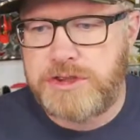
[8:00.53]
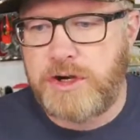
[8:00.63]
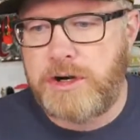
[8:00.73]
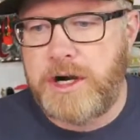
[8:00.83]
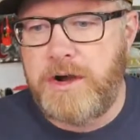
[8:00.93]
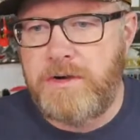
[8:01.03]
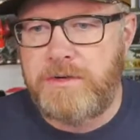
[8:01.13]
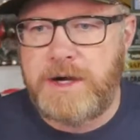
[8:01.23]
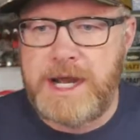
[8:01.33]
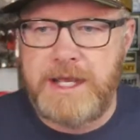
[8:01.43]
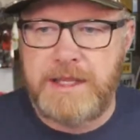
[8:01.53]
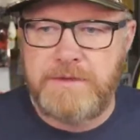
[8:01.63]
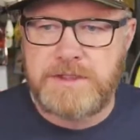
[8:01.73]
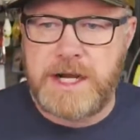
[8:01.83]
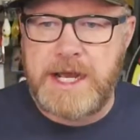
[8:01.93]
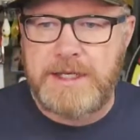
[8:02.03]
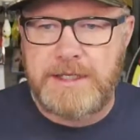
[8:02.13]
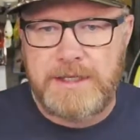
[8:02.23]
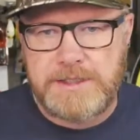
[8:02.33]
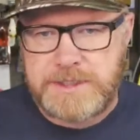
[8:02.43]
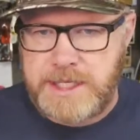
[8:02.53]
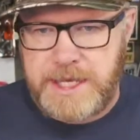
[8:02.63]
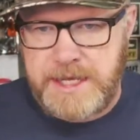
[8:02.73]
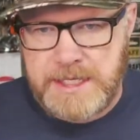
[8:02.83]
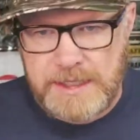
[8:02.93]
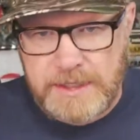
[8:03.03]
thorough, right? They've tried to say,